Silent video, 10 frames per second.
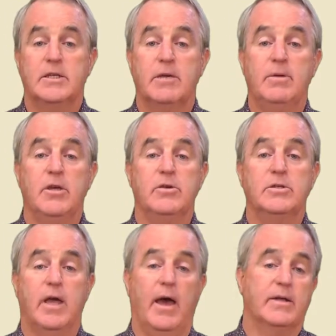Timber
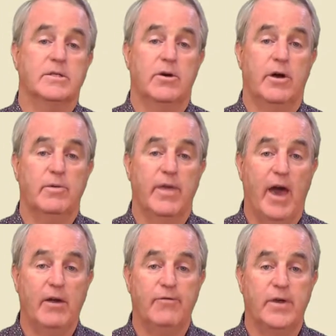used outside
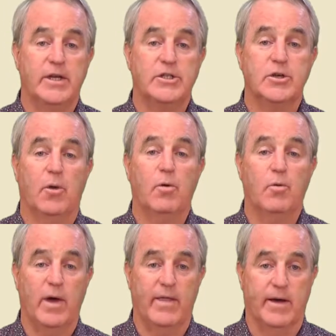without a finish
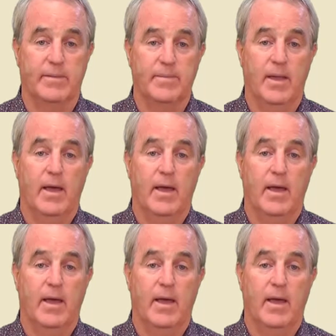will weather,